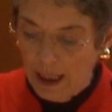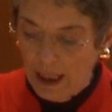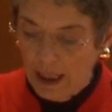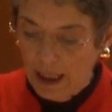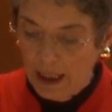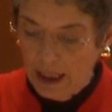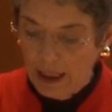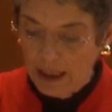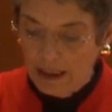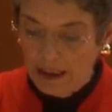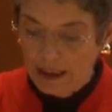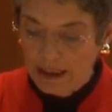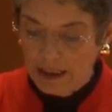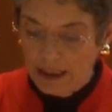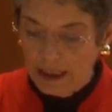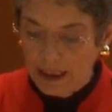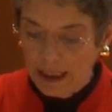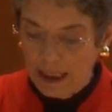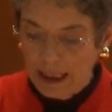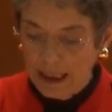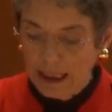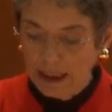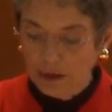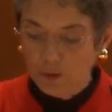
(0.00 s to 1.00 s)

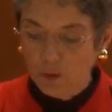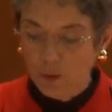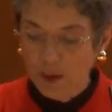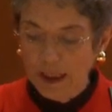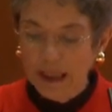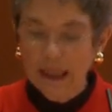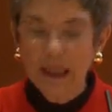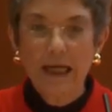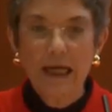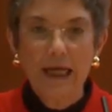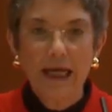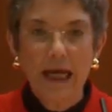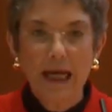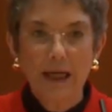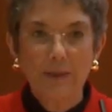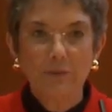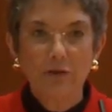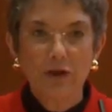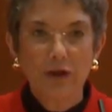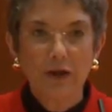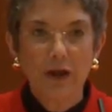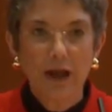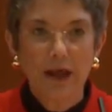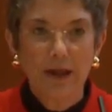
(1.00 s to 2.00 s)
And it quickly
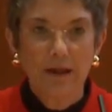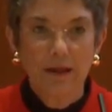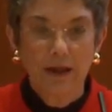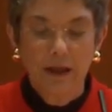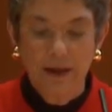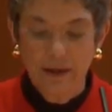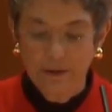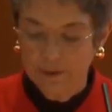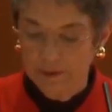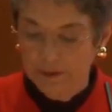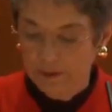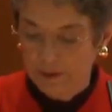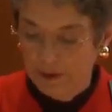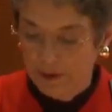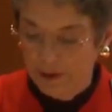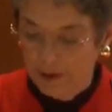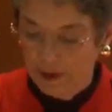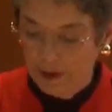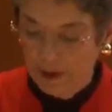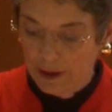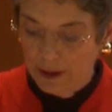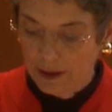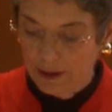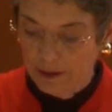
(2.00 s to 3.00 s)
came to nothing
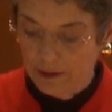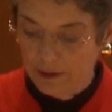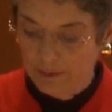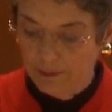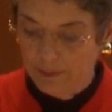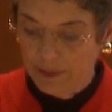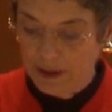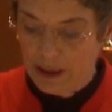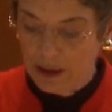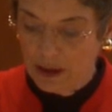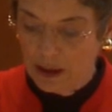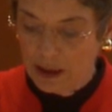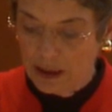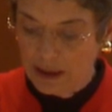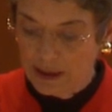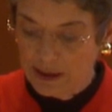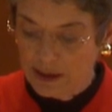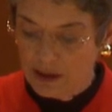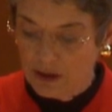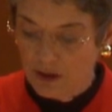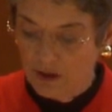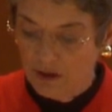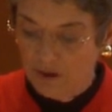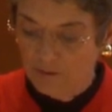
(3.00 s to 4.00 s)
uh,
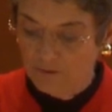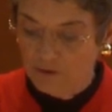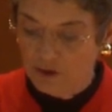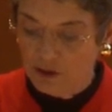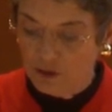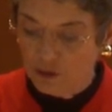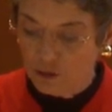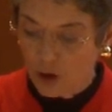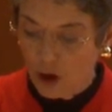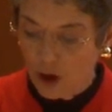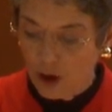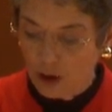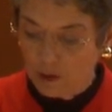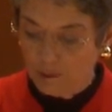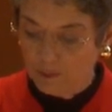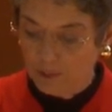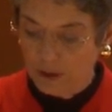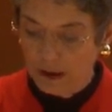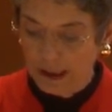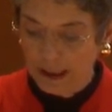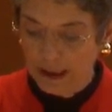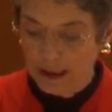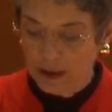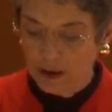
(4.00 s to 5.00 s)
because of
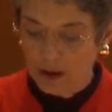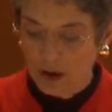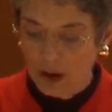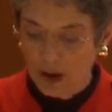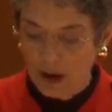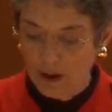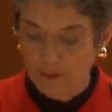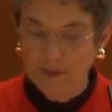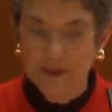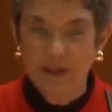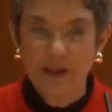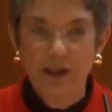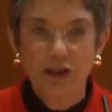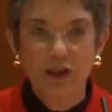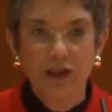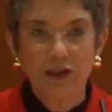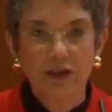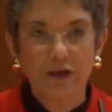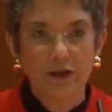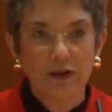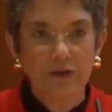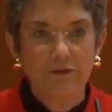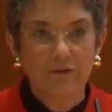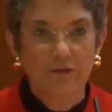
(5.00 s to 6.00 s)
strong political
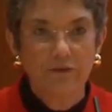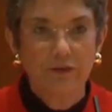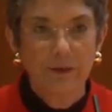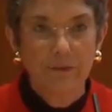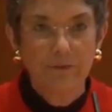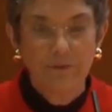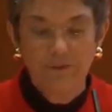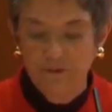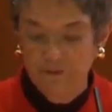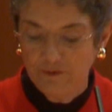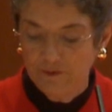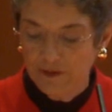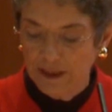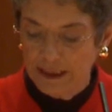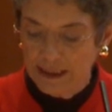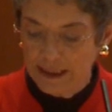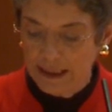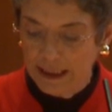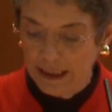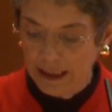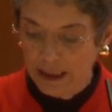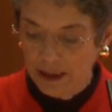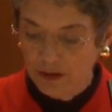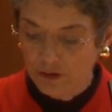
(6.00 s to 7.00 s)
opposition from
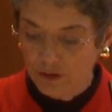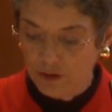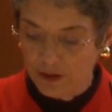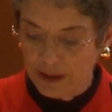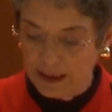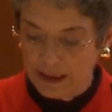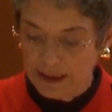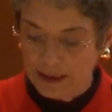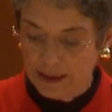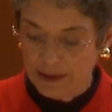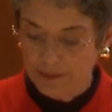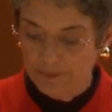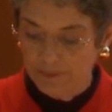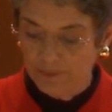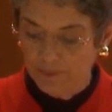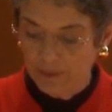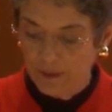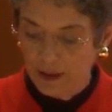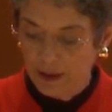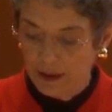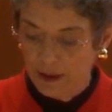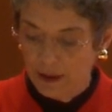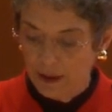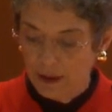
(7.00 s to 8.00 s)
vested interests.
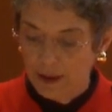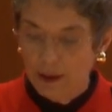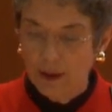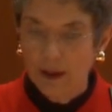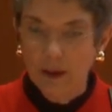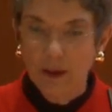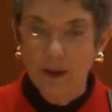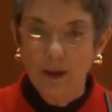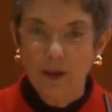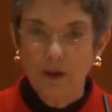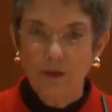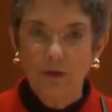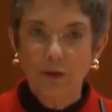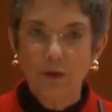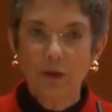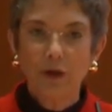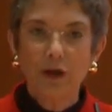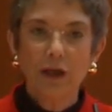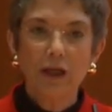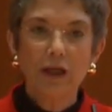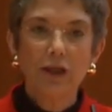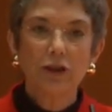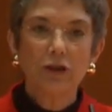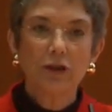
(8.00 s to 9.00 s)

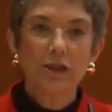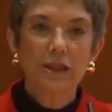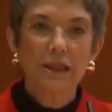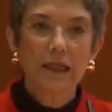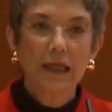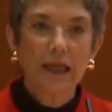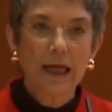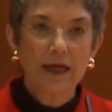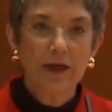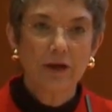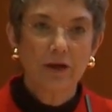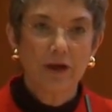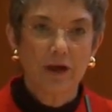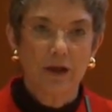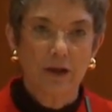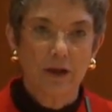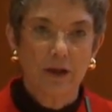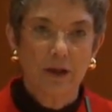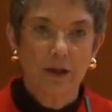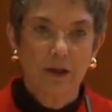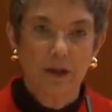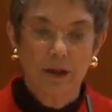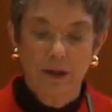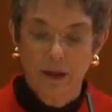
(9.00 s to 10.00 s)
Thirty years
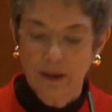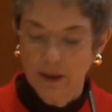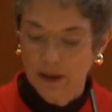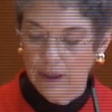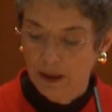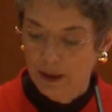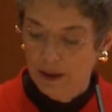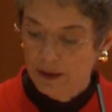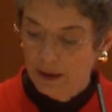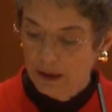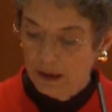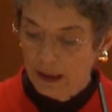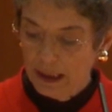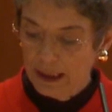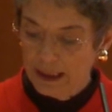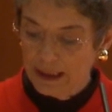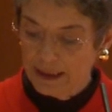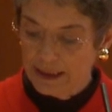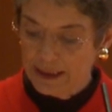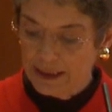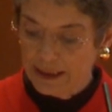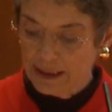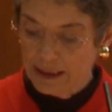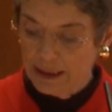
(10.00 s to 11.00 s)
later, the
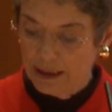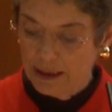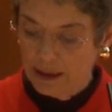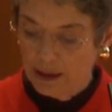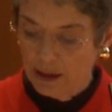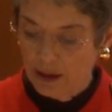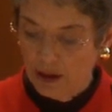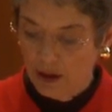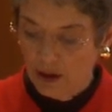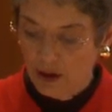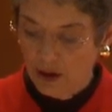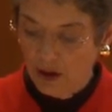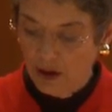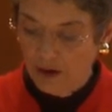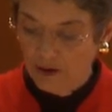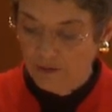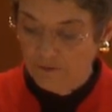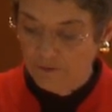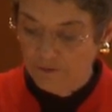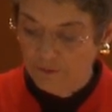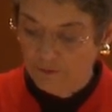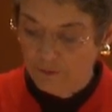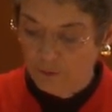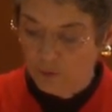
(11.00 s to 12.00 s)
list
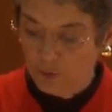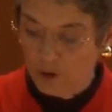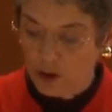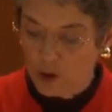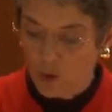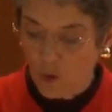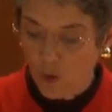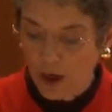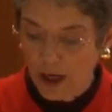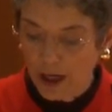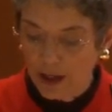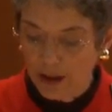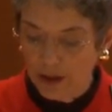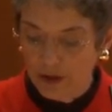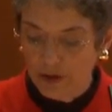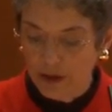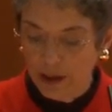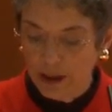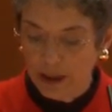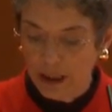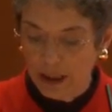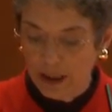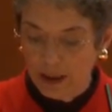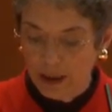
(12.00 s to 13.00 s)
of
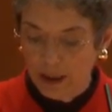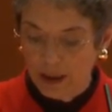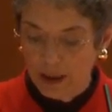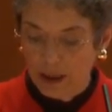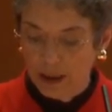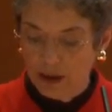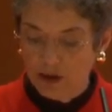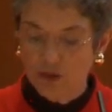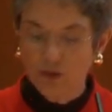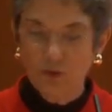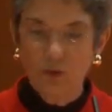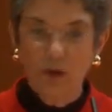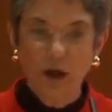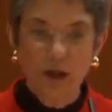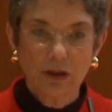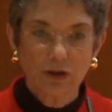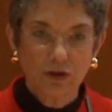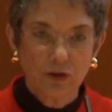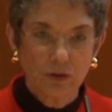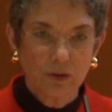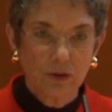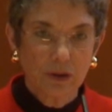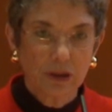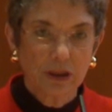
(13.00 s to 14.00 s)
required
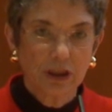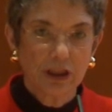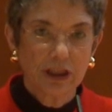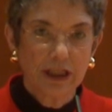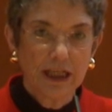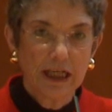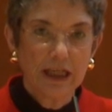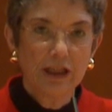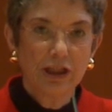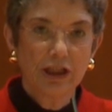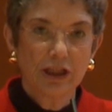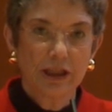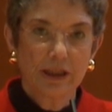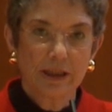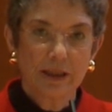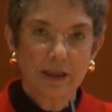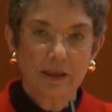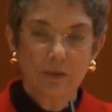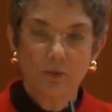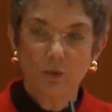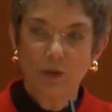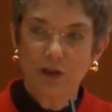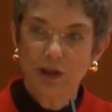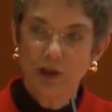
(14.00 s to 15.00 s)
structural
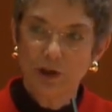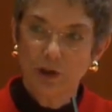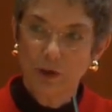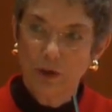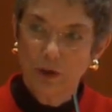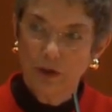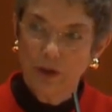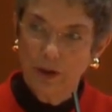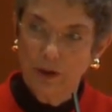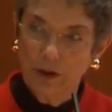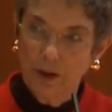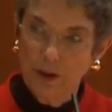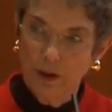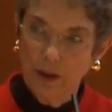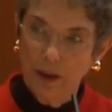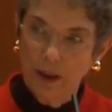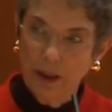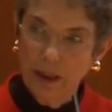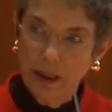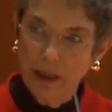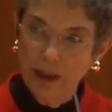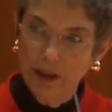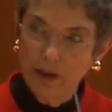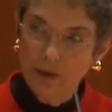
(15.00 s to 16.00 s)
changes, which are
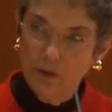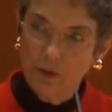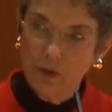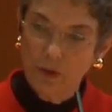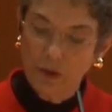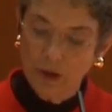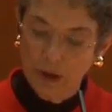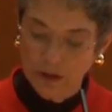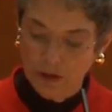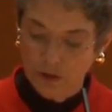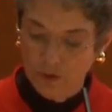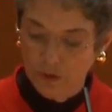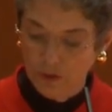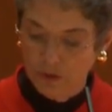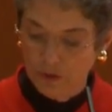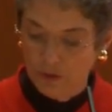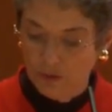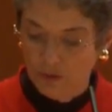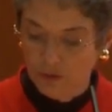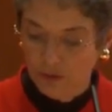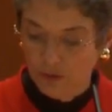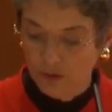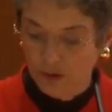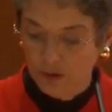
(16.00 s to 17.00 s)
integral to the
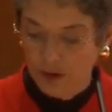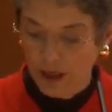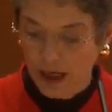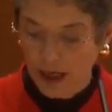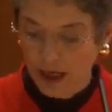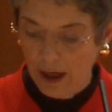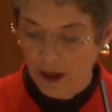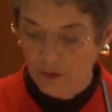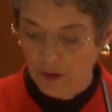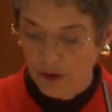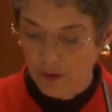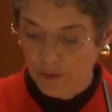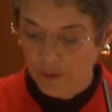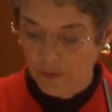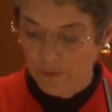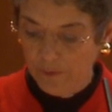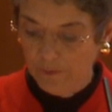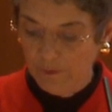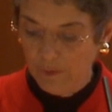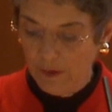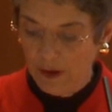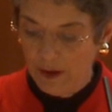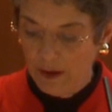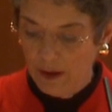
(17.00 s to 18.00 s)
third
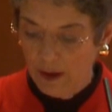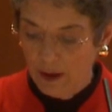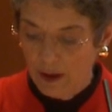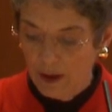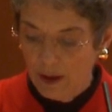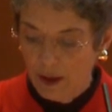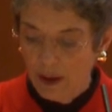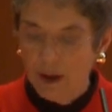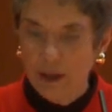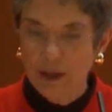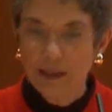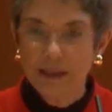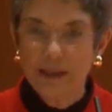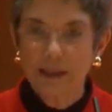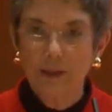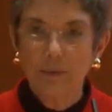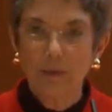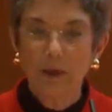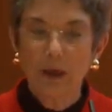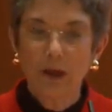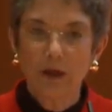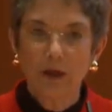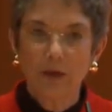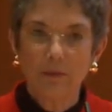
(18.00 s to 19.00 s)
arrow, are
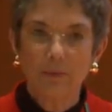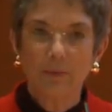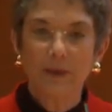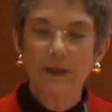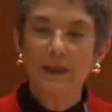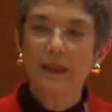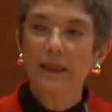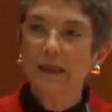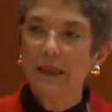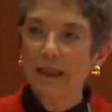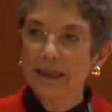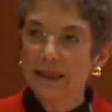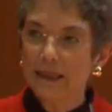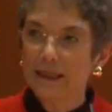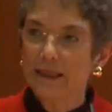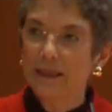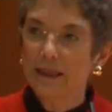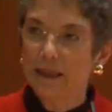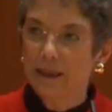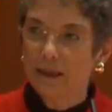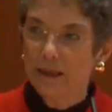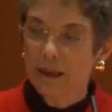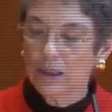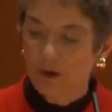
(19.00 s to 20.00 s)
similar, but the
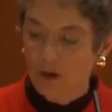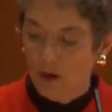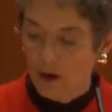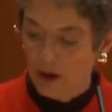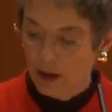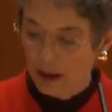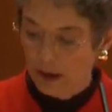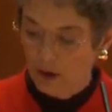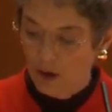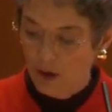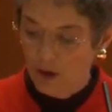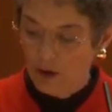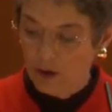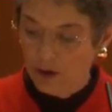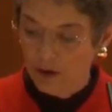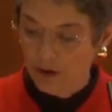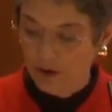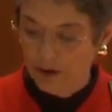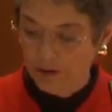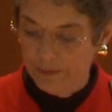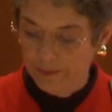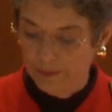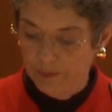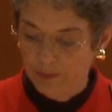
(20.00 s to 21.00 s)
list is a lot
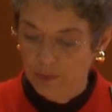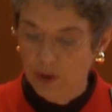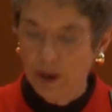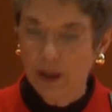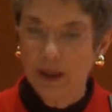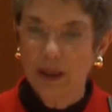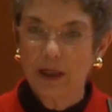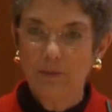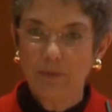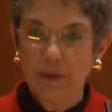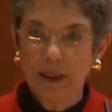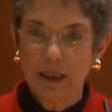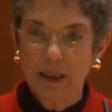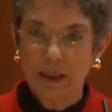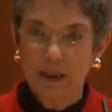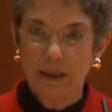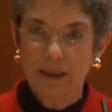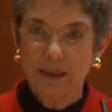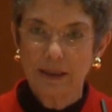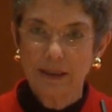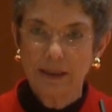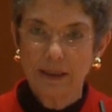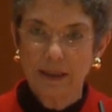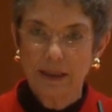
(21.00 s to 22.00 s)
longer, partly
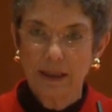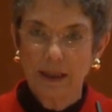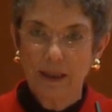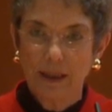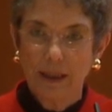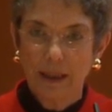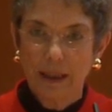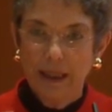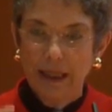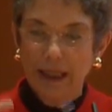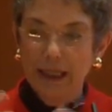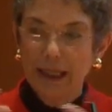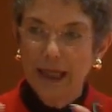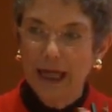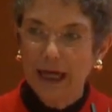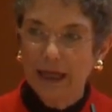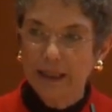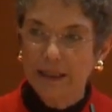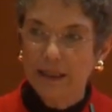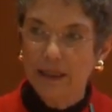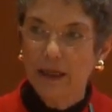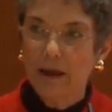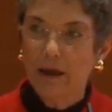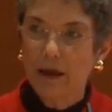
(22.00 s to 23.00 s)
because in
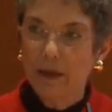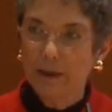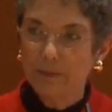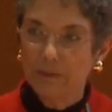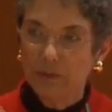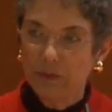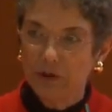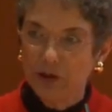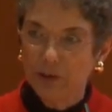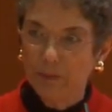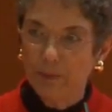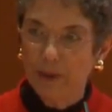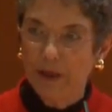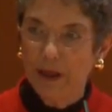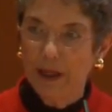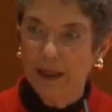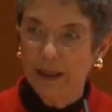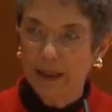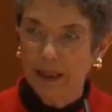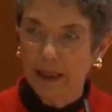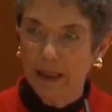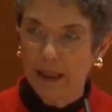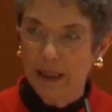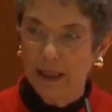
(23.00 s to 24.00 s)
that time
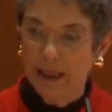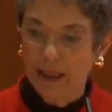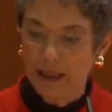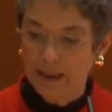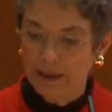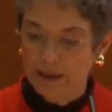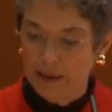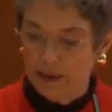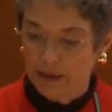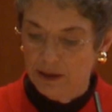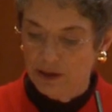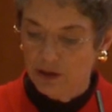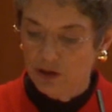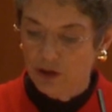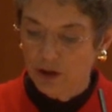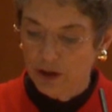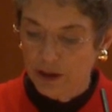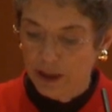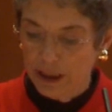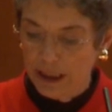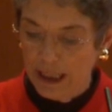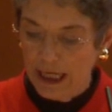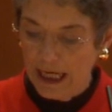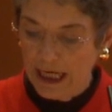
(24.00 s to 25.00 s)
Japan has
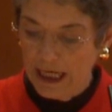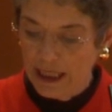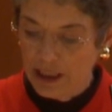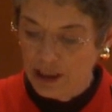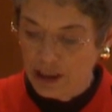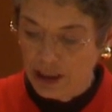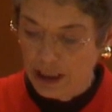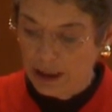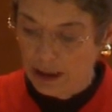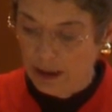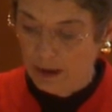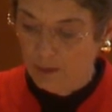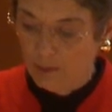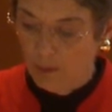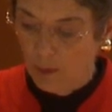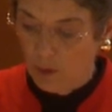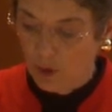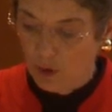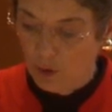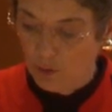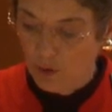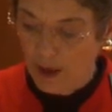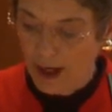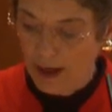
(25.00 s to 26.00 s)
started aging
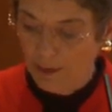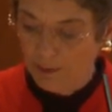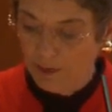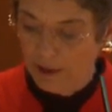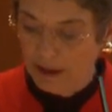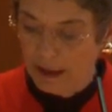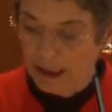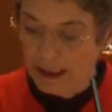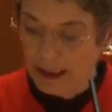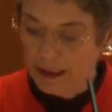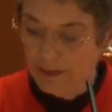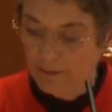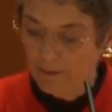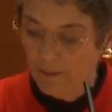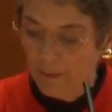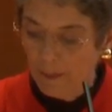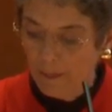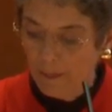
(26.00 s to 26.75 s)
more rapidly.